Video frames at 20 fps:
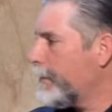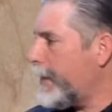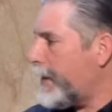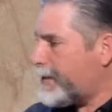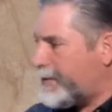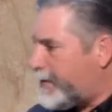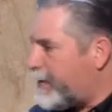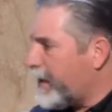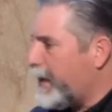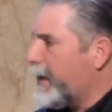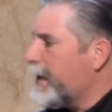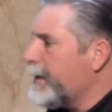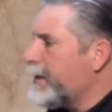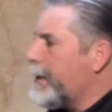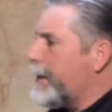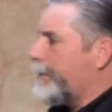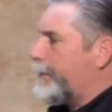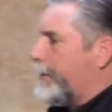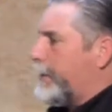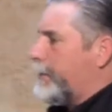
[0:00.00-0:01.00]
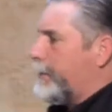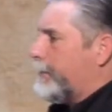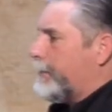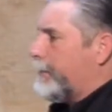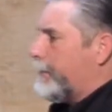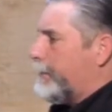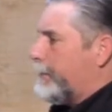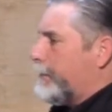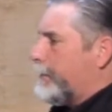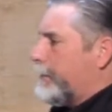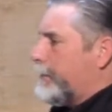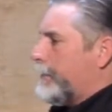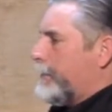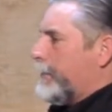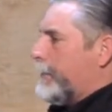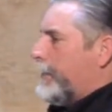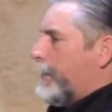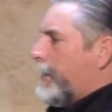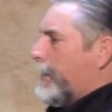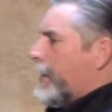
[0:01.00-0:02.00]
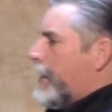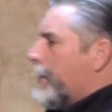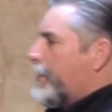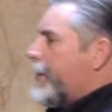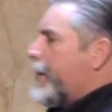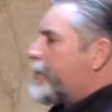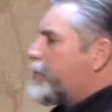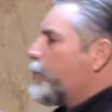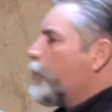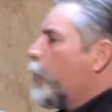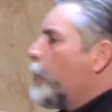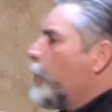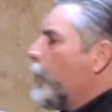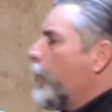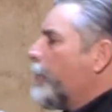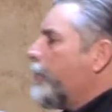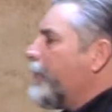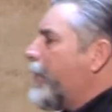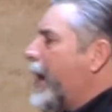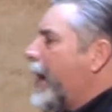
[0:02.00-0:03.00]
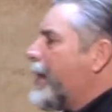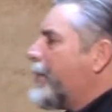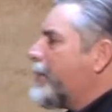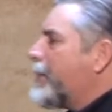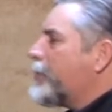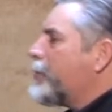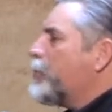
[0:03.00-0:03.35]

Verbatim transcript: That's the end of it. There's no more fight.